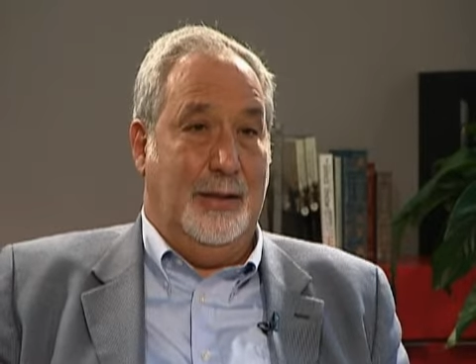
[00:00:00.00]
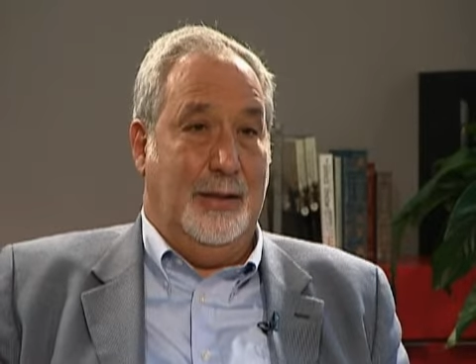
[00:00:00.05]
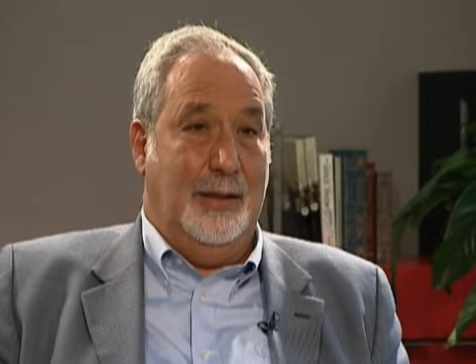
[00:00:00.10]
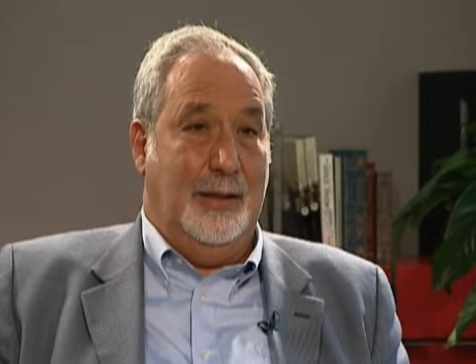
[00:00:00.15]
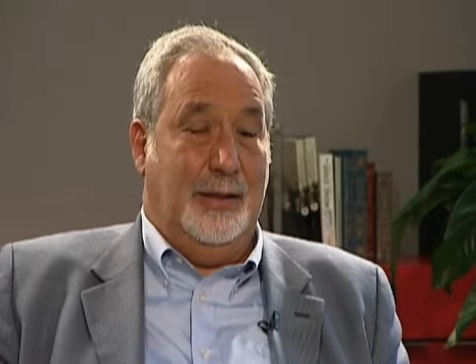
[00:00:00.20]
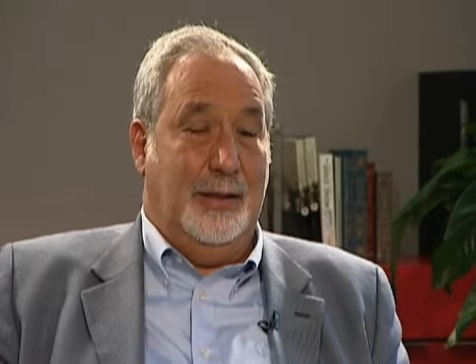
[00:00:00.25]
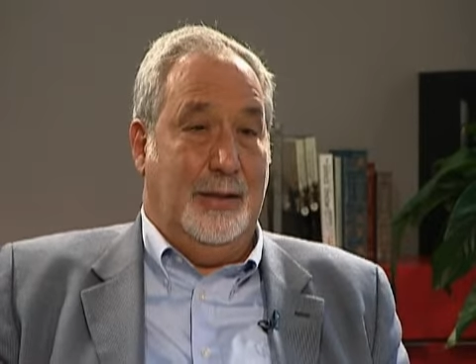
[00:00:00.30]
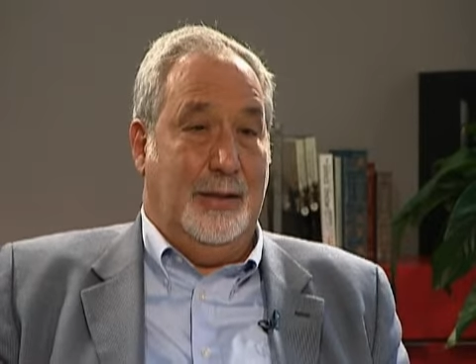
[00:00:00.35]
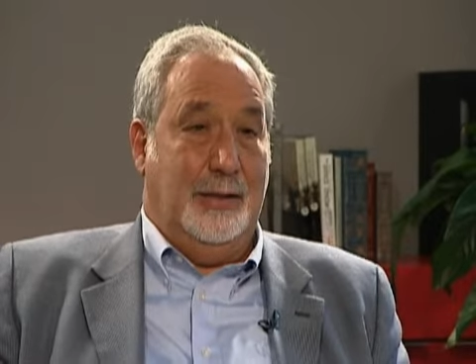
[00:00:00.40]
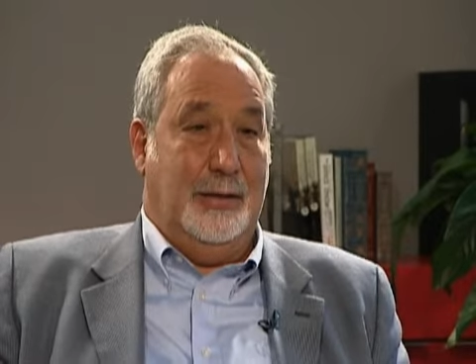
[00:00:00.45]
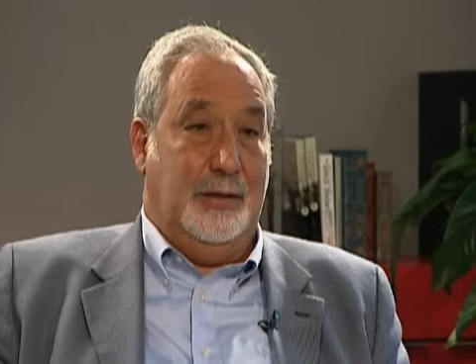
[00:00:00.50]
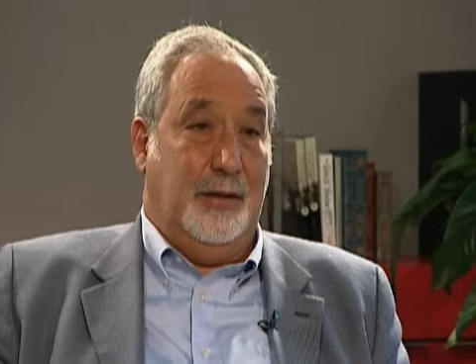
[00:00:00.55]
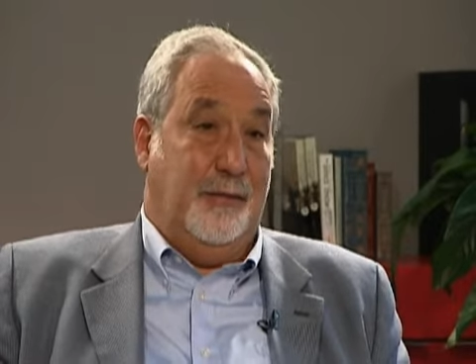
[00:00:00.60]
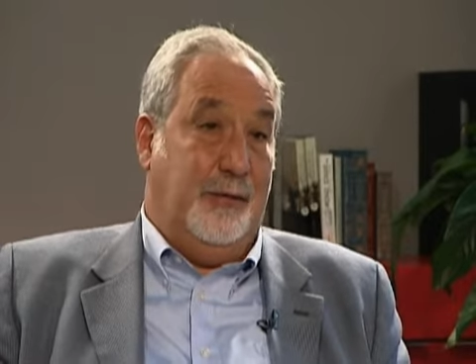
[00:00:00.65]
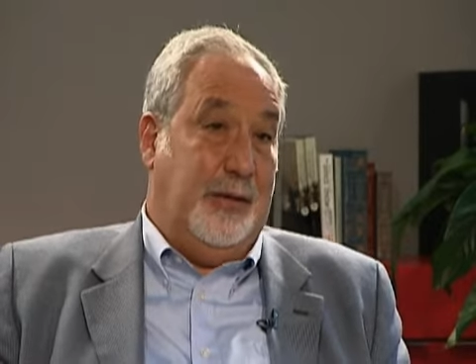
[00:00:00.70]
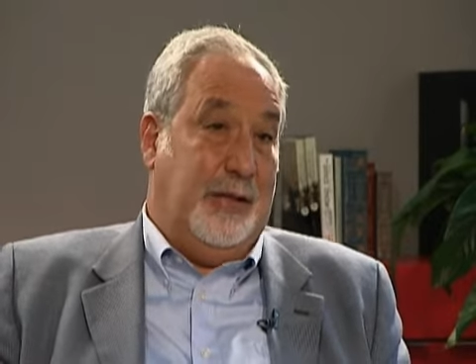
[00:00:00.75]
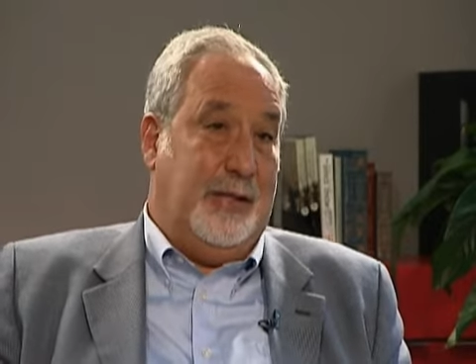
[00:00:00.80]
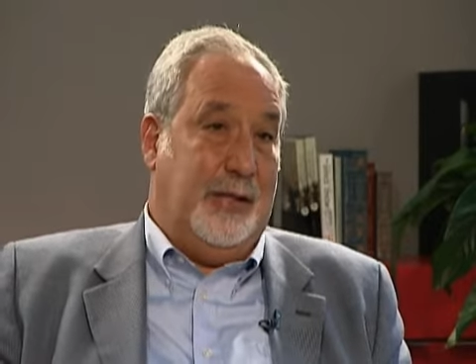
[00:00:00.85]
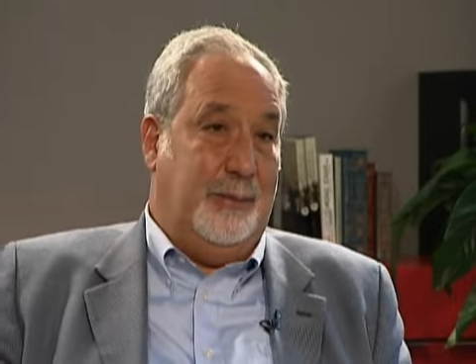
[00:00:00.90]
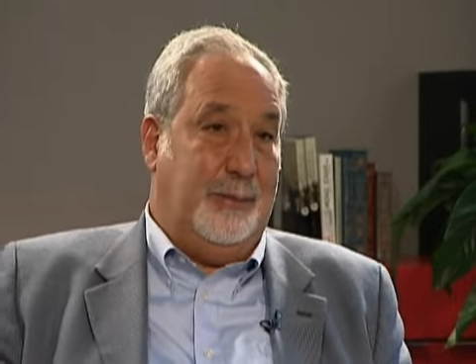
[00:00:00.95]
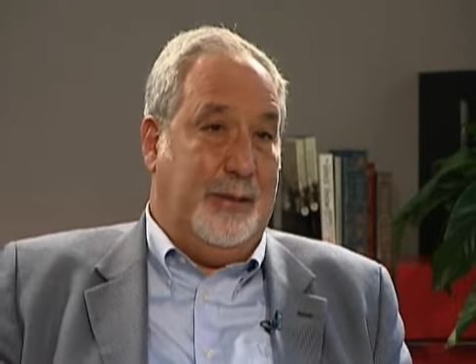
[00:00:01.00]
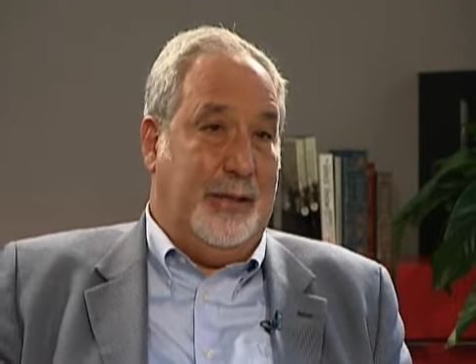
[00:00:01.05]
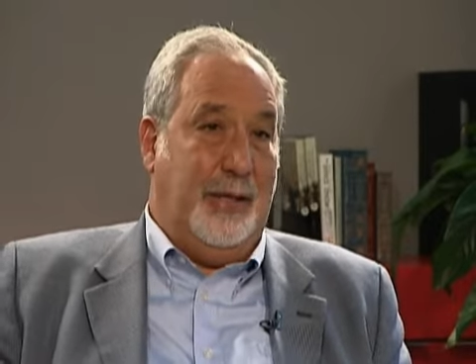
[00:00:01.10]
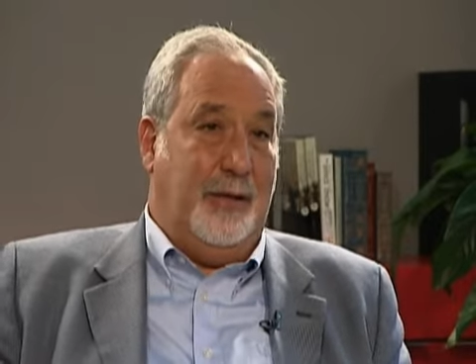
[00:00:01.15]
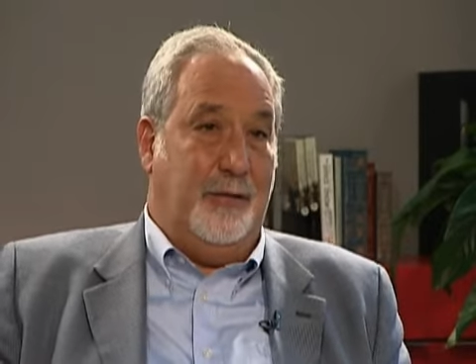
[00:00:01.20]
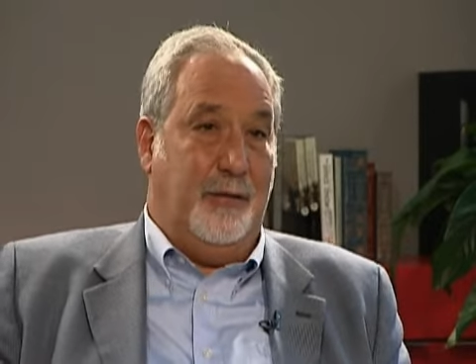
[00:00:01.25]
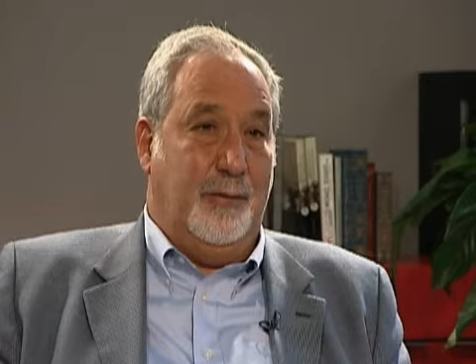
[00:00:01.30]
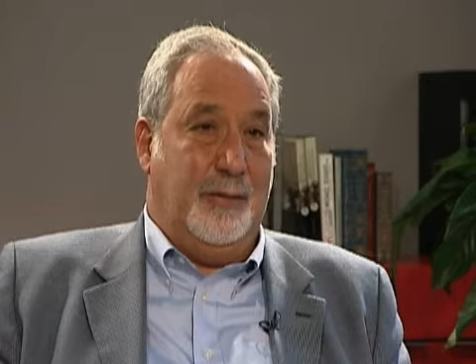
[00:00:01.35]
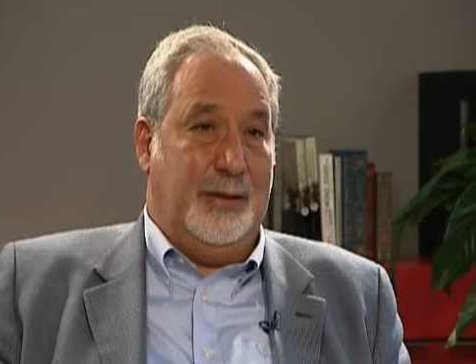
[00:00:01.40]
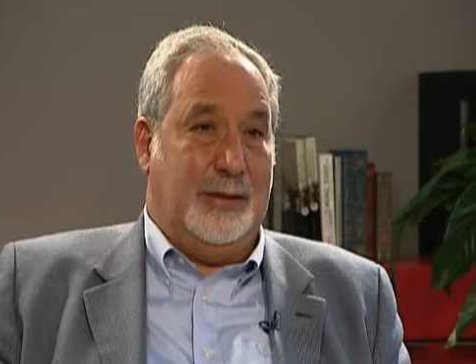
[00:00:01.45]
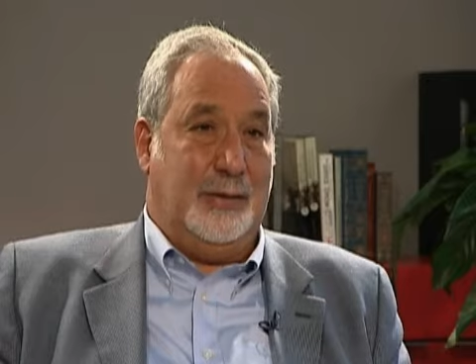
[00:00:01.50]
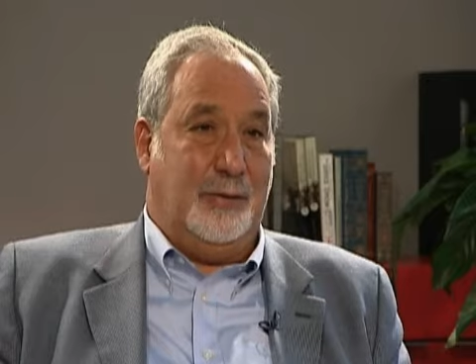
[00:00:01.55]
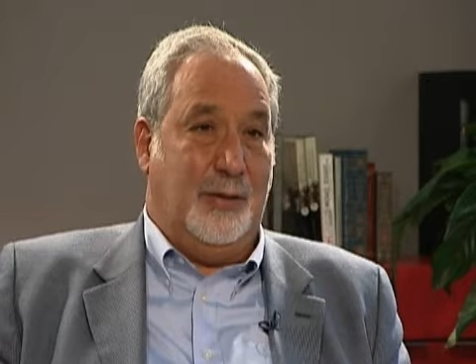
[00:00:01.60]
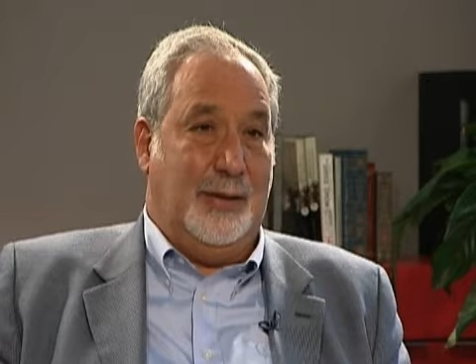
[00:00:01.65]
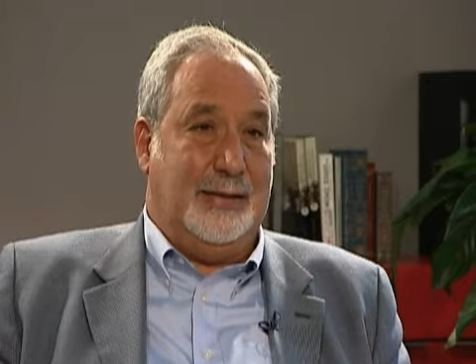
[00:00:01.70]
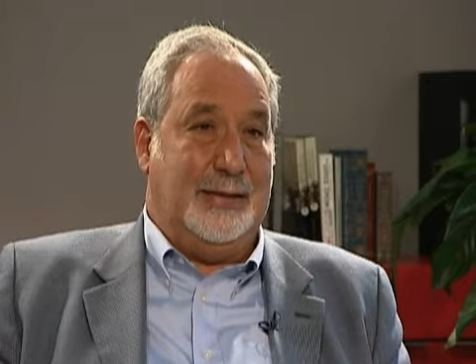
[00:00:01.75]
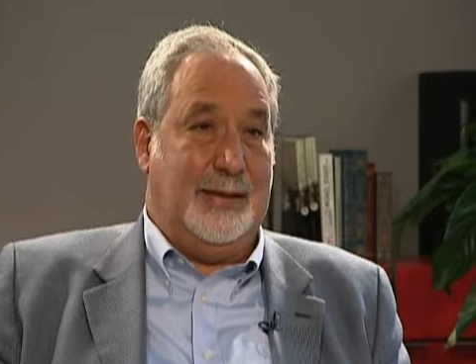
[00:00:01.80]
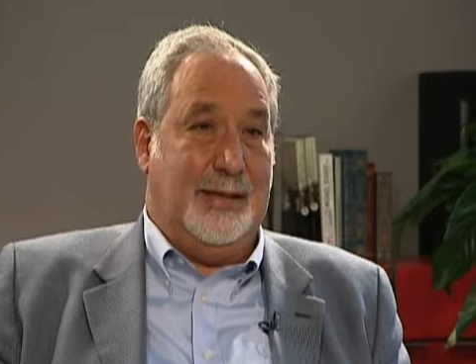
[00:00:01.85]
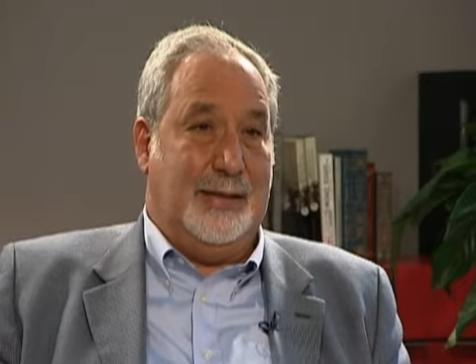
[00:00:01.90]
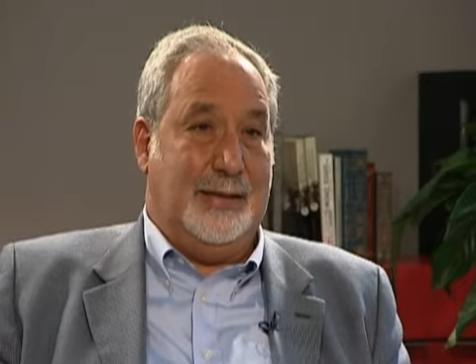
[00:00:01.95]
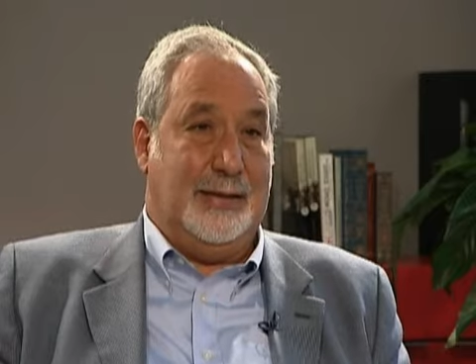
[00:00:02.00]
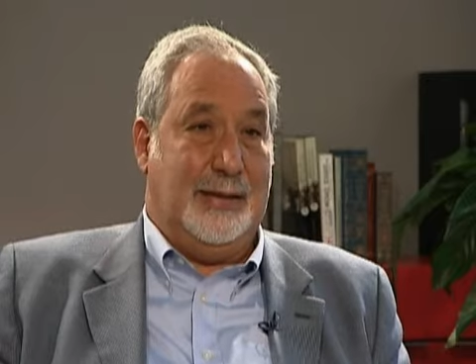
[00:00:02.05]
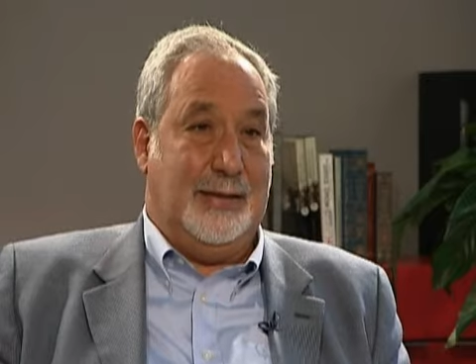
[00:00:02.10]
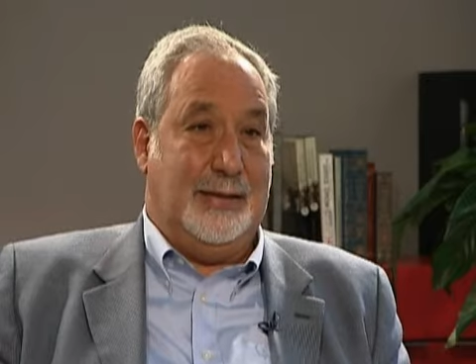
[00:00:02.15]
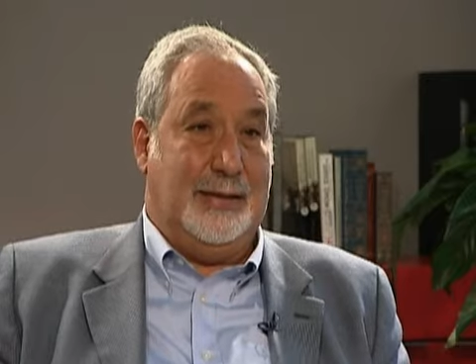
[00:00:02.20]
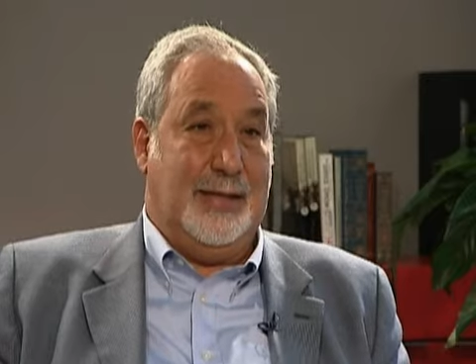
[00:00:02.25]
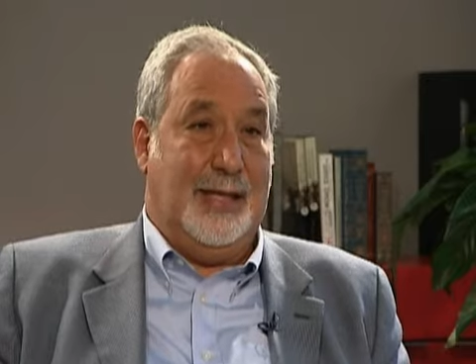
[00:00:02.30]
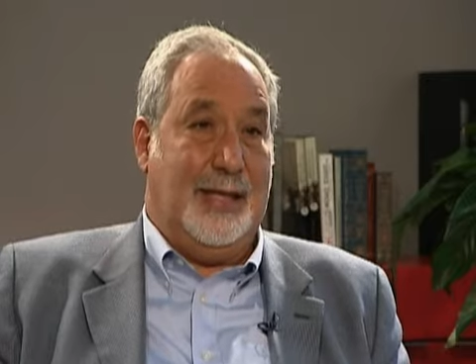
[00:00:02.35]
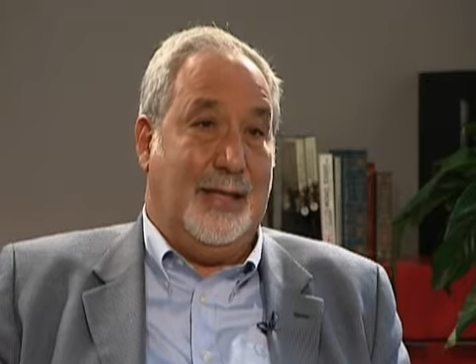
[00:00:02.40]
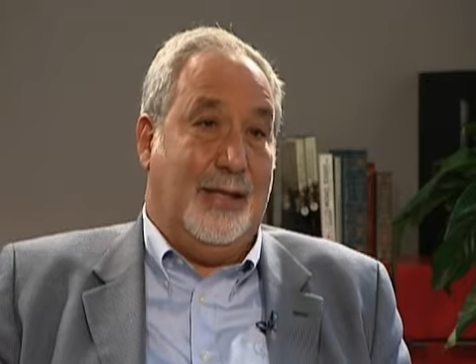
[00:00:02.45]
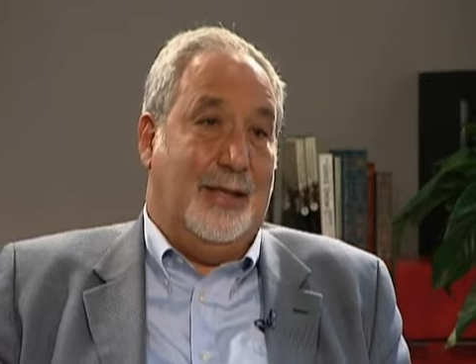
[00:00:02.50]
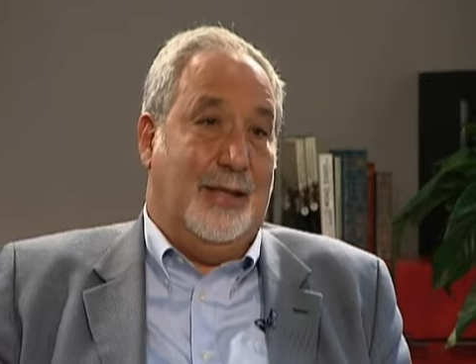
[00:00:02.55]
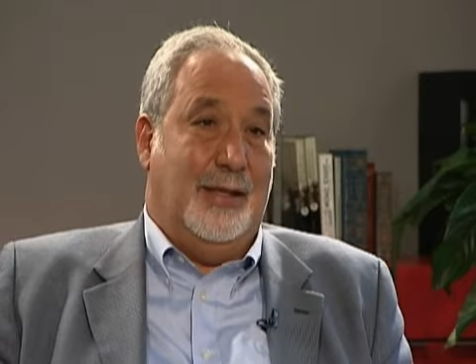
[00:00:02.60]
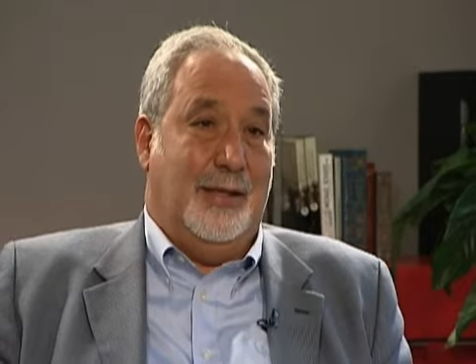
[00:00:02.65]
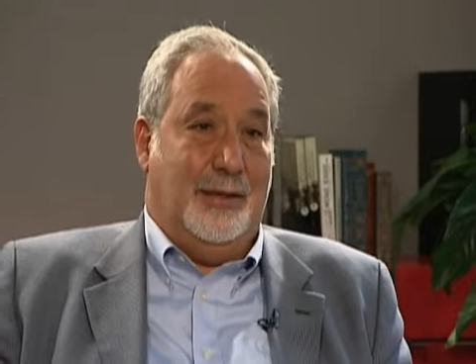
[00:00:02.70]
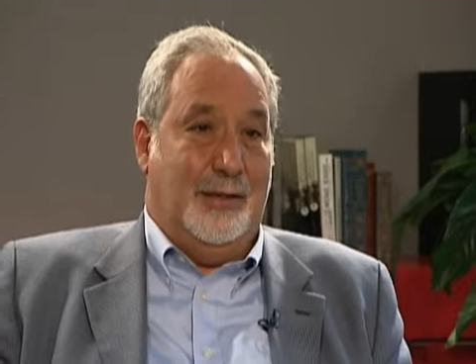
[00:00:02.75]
Oh. So if you clip it out from this Wednesday's Gazette,